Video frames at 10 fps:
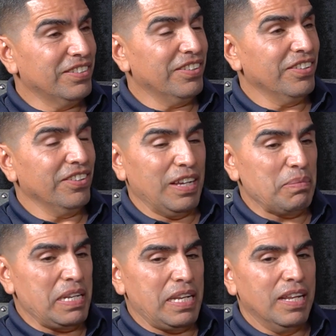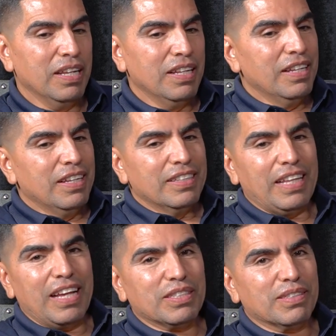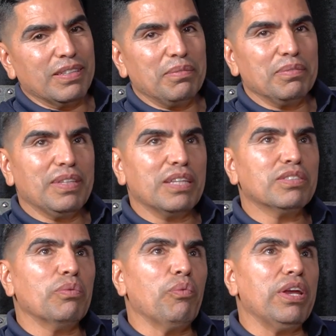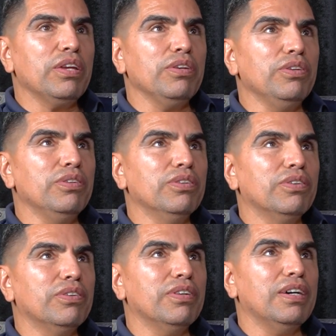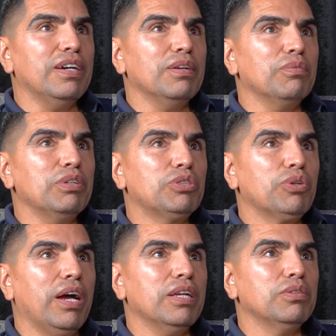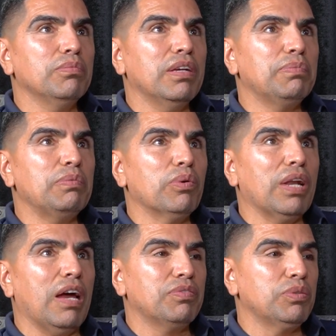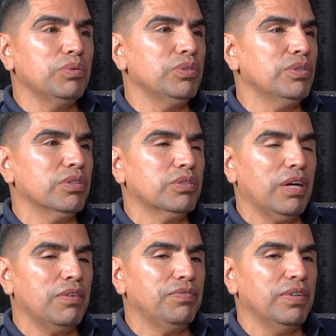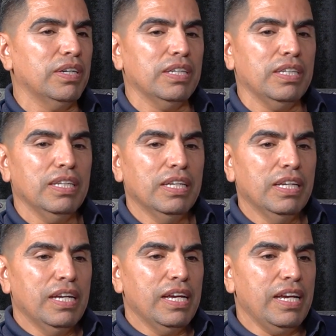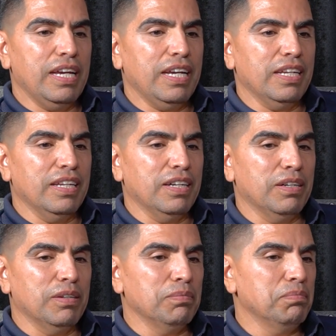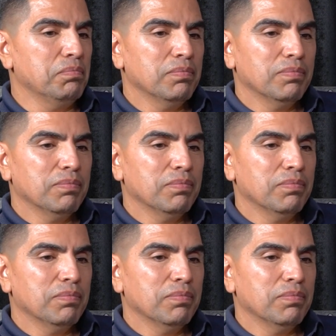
no. I mean, that's the way we try to make people laugh too. To have fun, and